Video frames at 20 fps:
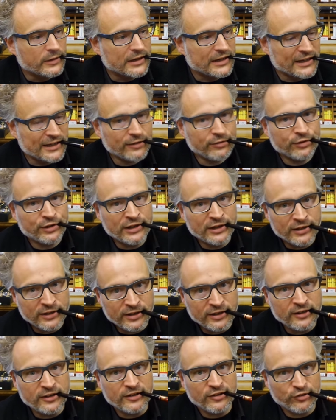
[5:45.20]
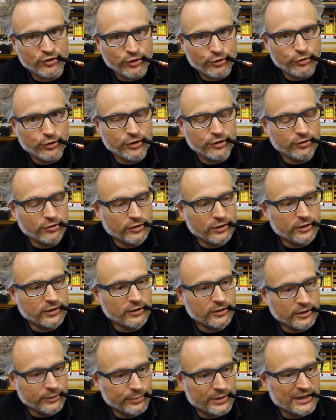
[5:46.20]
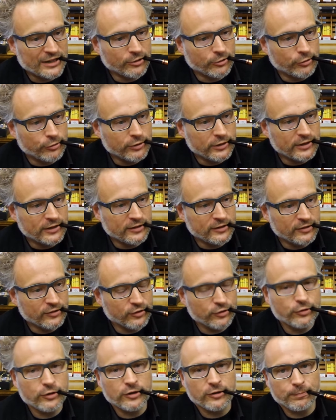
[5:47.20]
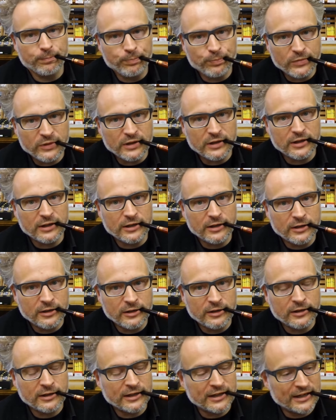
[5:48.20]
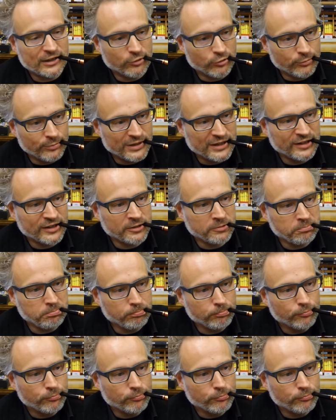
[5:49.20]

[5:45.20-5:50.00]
I think it is a good tobacco. It is a good aromatic.